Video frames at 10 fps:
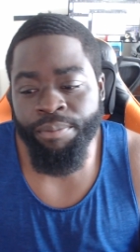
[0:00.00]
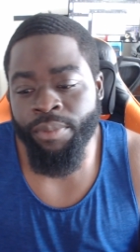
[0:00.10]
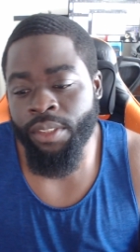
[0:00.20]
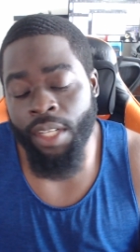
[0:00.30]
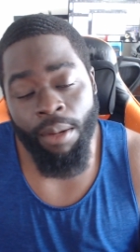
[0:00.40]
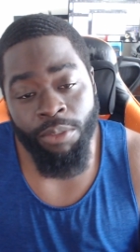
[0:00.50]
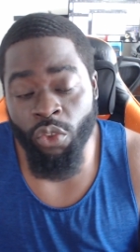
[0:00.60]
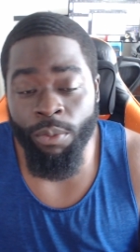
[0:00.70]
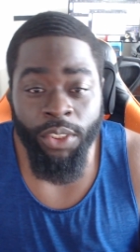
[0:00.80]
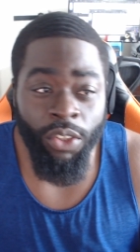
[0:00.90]
Today, I'm just
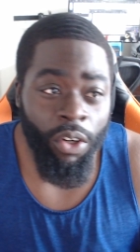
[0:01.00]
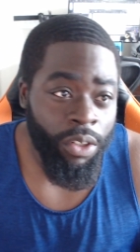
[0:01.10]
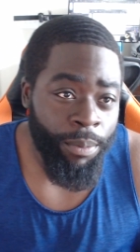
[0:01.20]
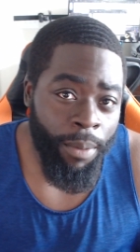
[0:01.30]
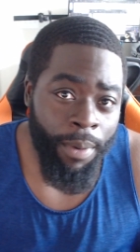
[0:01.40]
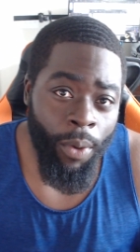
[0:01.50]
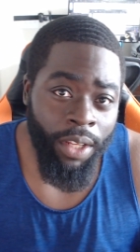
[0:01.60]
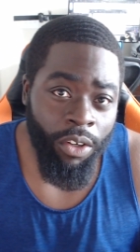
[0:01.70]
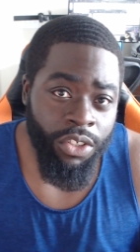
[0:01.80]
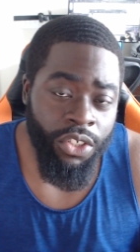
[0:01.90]
going to be talking about my weight
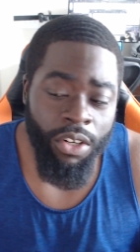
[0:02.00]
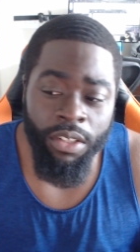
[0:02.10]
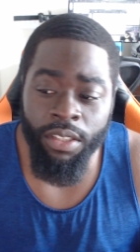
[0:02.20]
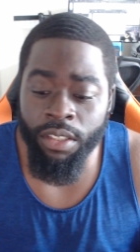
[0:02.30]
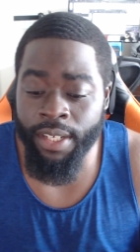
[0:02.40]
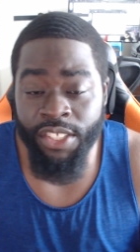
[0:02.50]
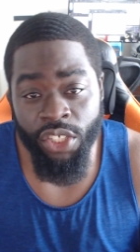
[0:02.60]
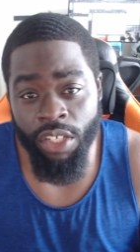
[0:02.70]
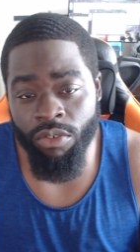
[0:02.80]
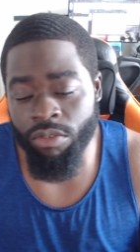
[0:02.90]
loss journey in
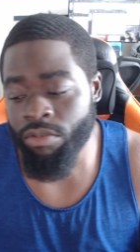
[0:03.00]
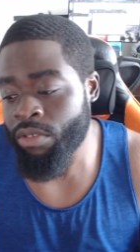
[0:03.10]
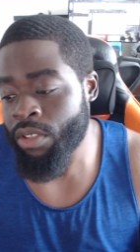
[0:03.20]
general,